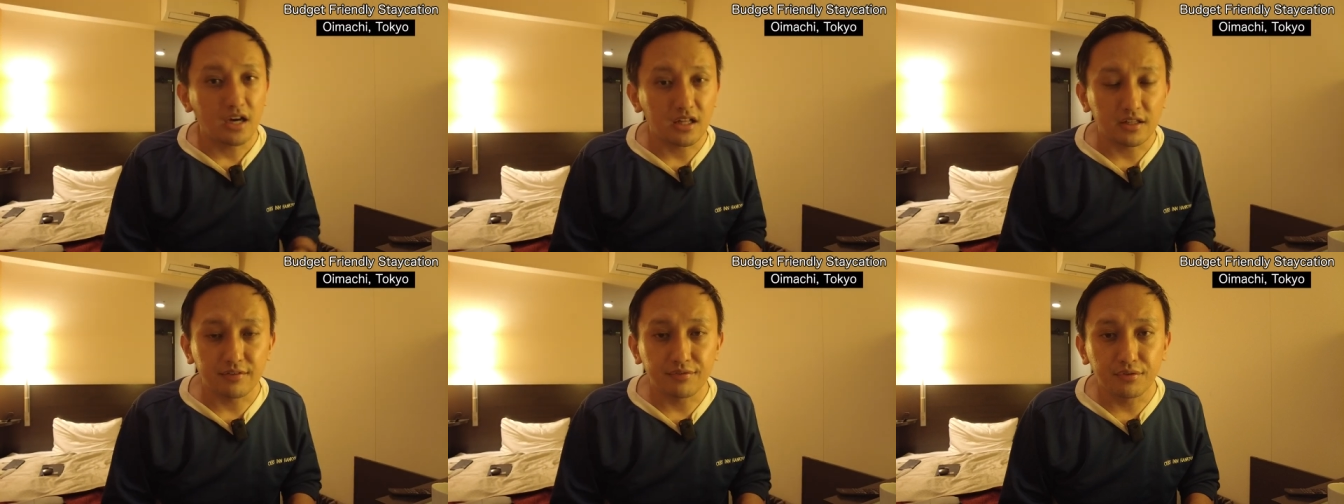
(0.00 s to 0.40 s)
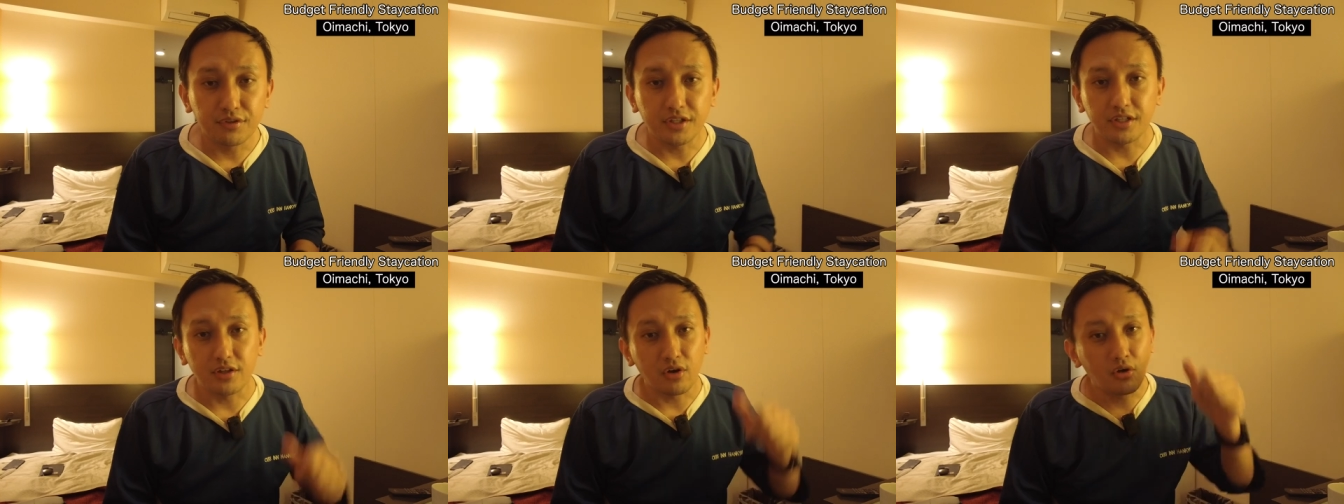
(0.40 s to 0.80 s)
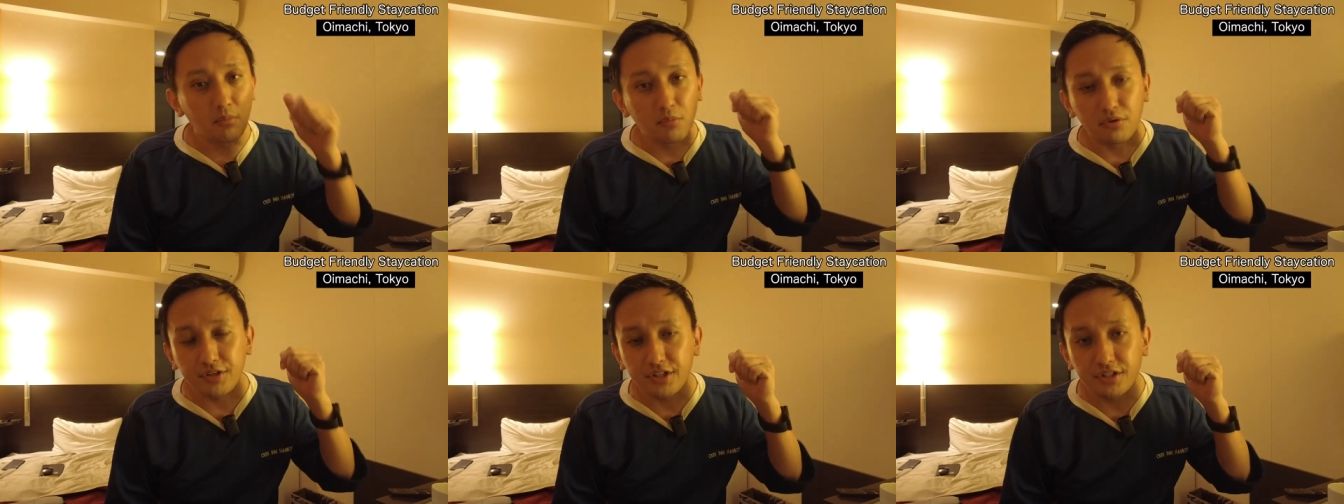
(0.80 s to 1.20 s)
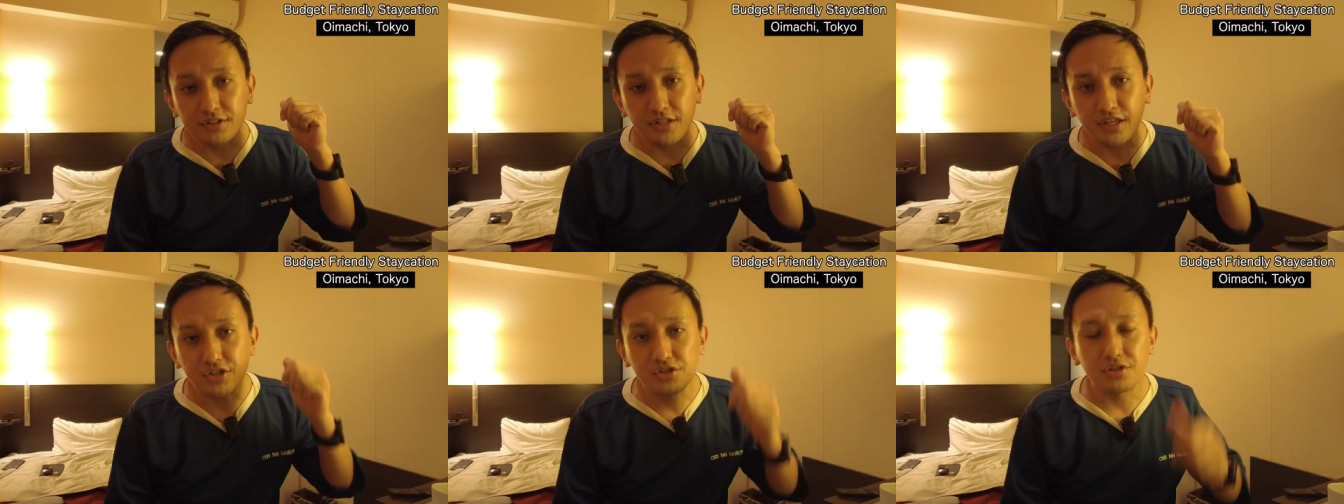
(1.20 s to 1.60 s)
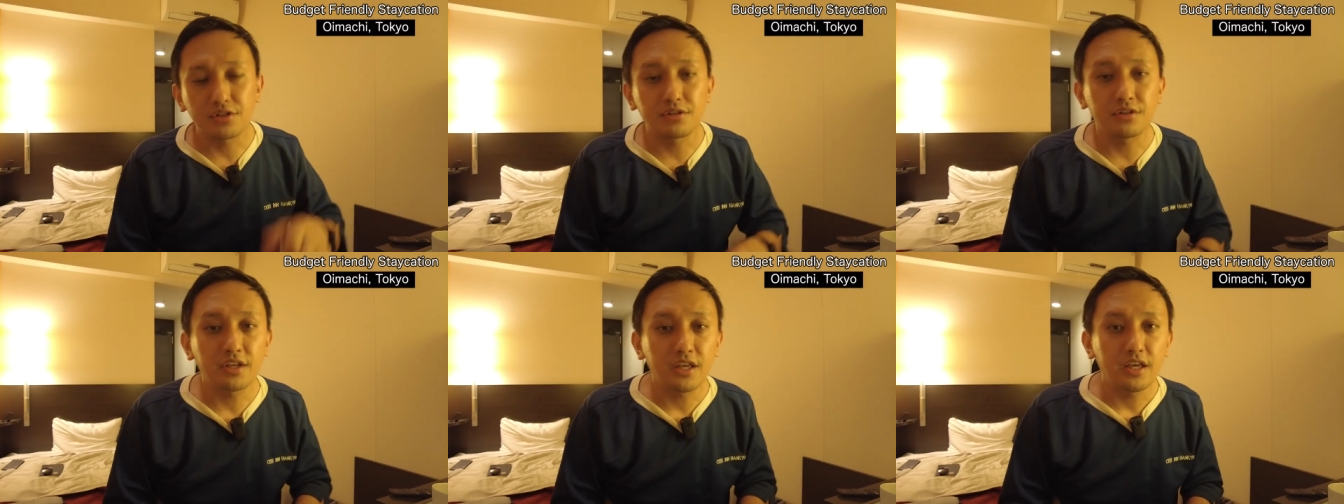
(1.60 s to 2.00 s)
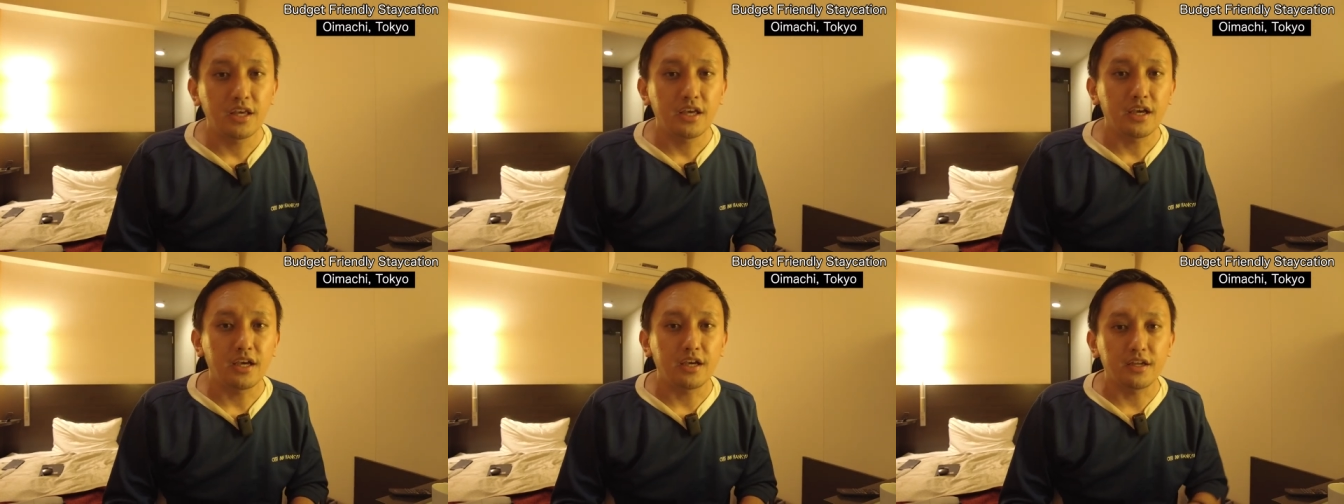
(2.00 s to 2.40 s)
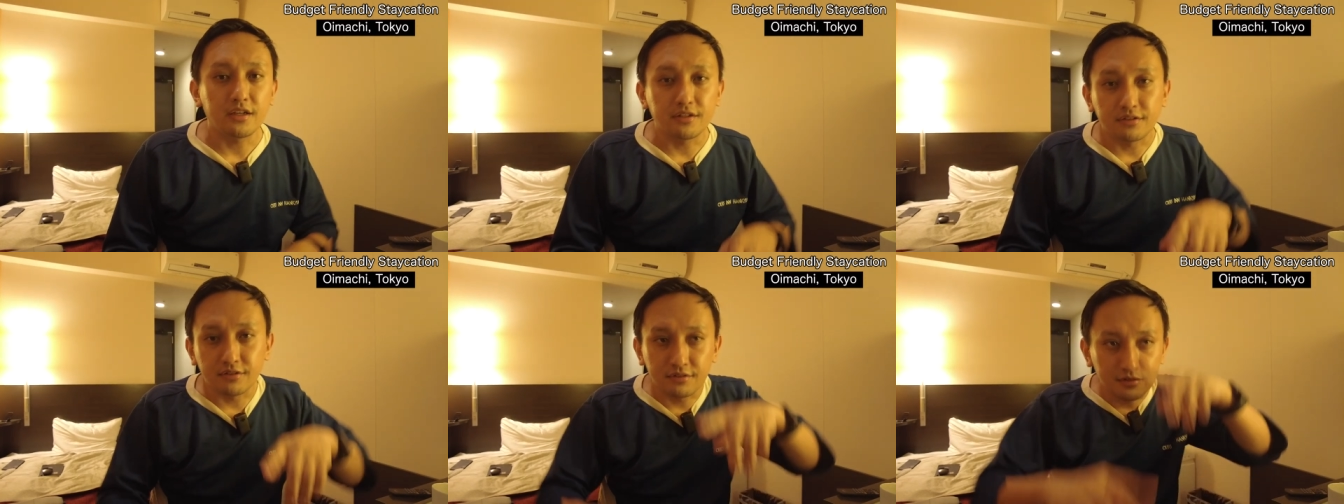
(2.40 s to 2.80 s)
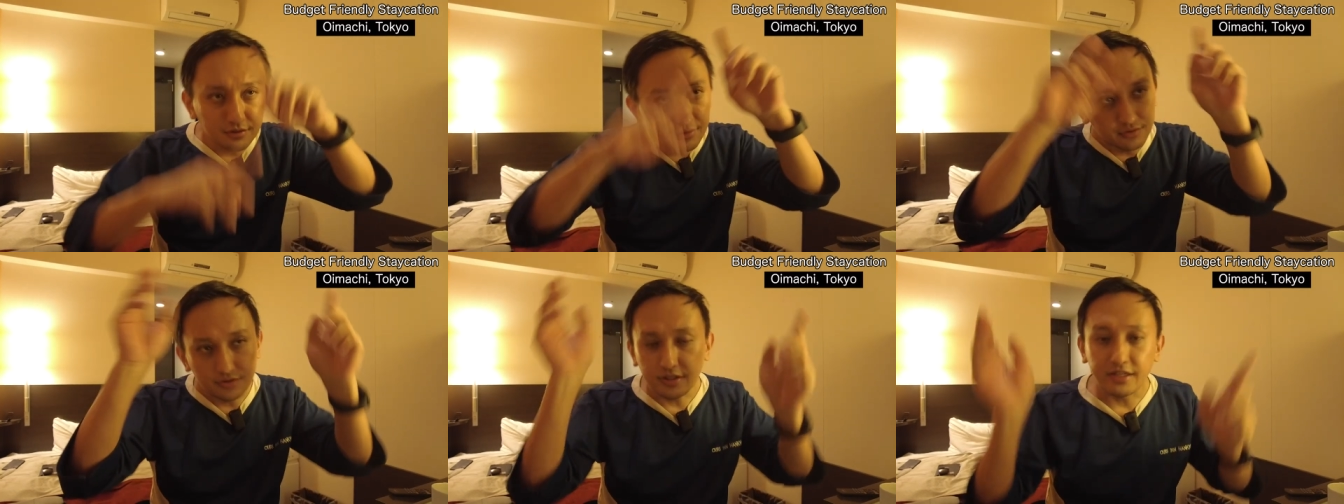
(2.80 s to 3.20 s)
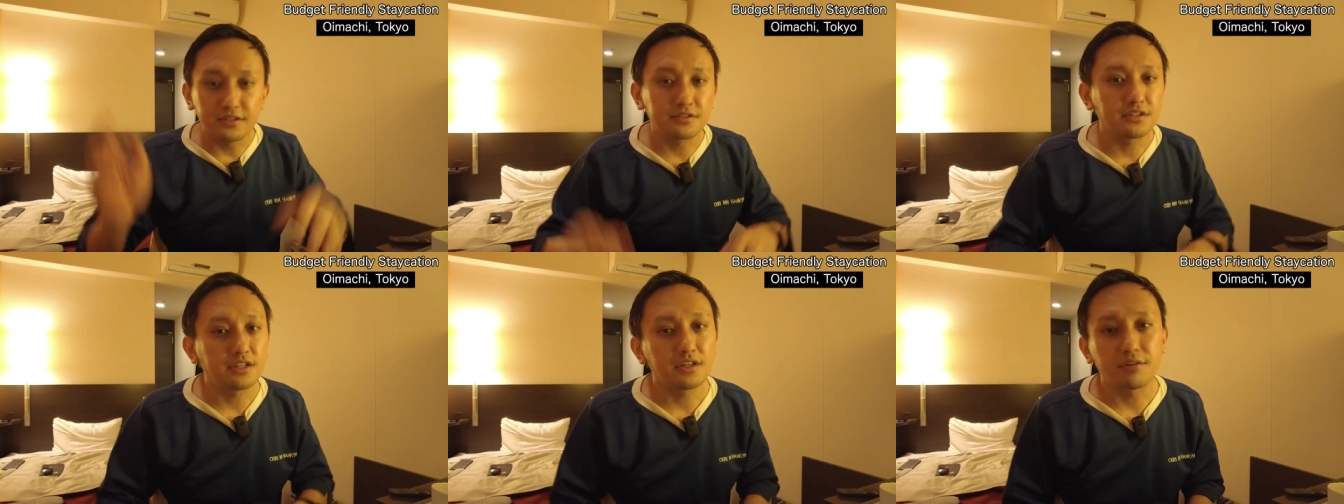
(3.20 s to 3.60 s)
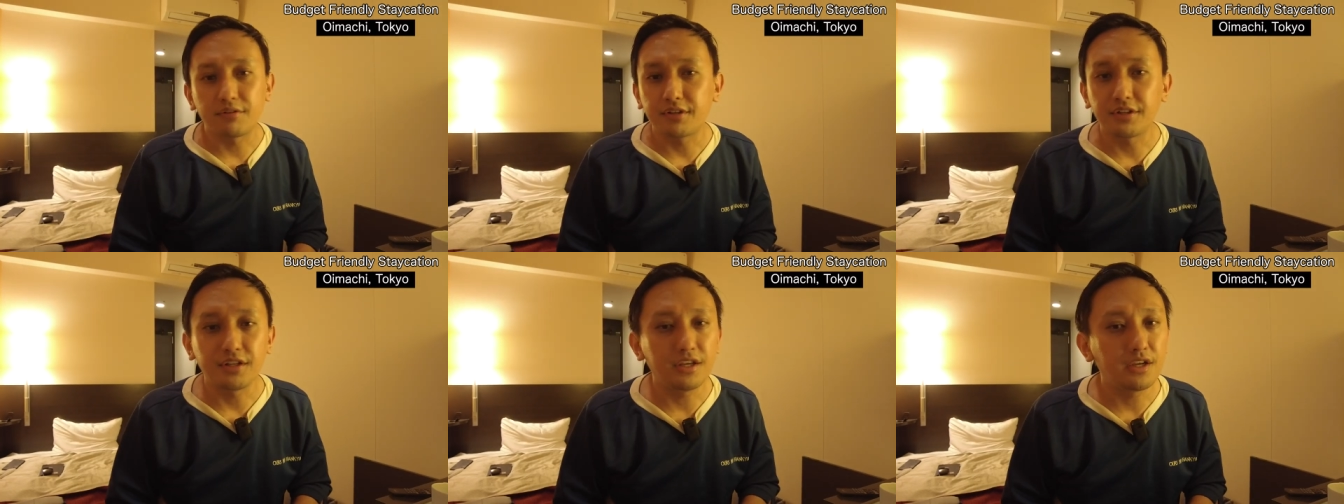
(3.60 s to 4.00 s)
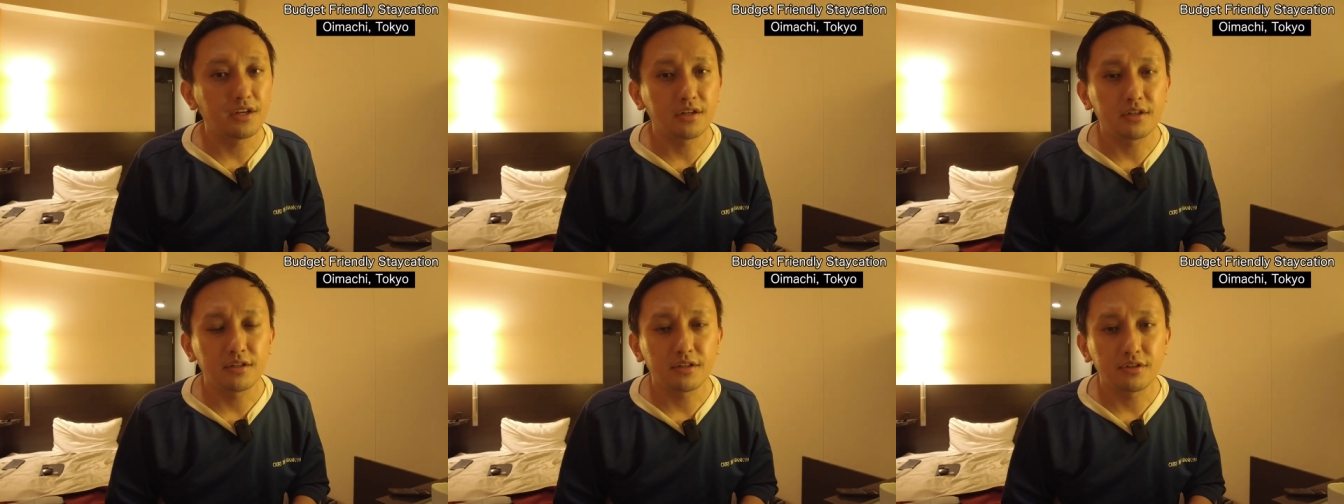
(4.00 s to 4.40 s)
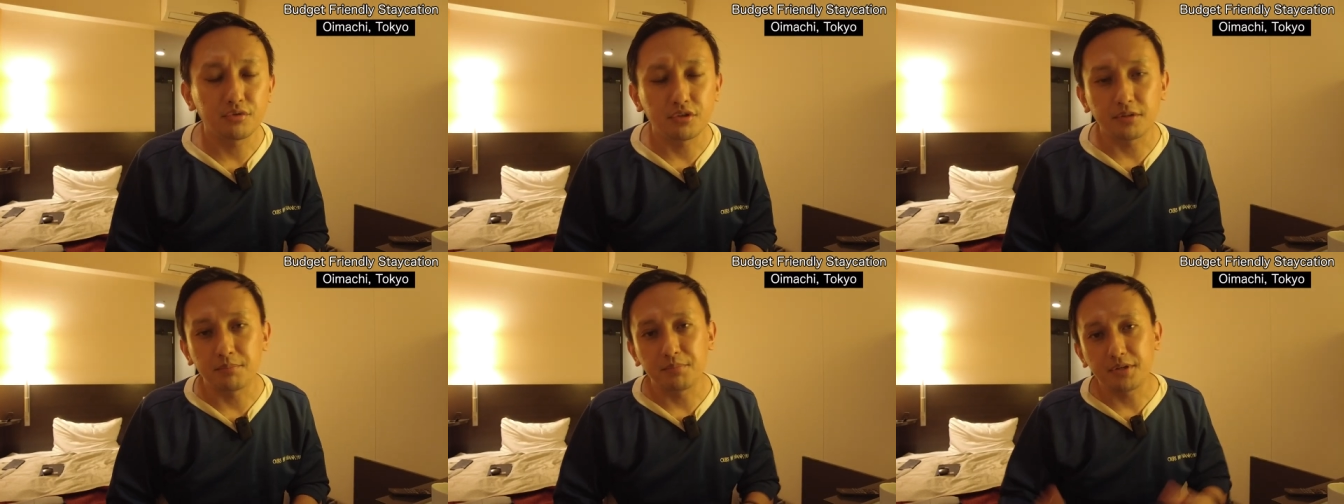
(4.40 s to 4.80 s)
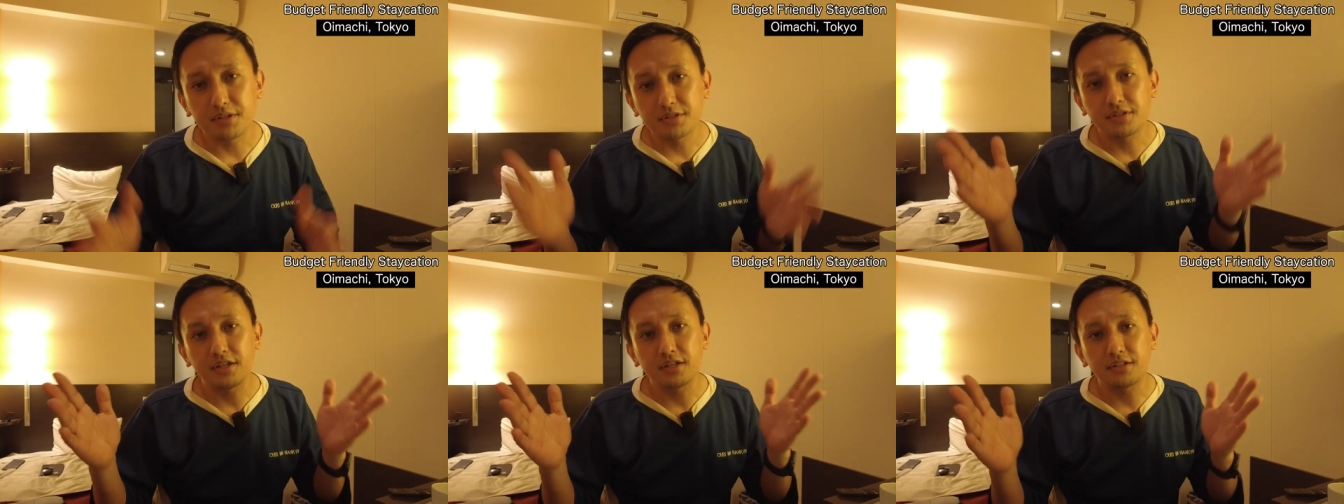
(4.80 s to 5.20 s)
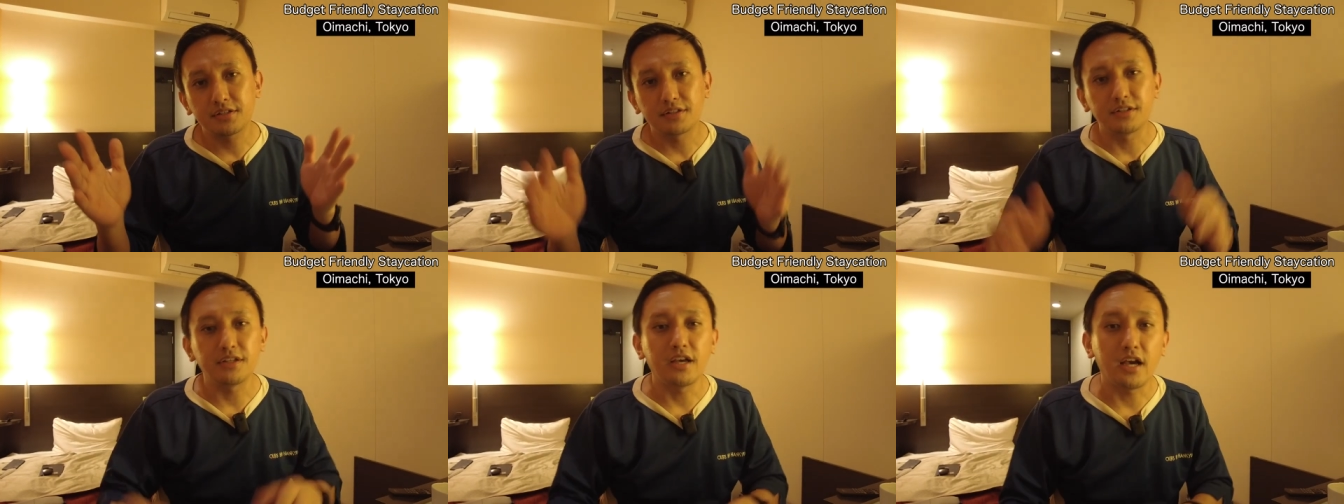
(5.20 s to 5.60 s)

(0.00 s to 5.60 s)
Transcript: halal food in Omori Station and sightseeing around here, doing a business.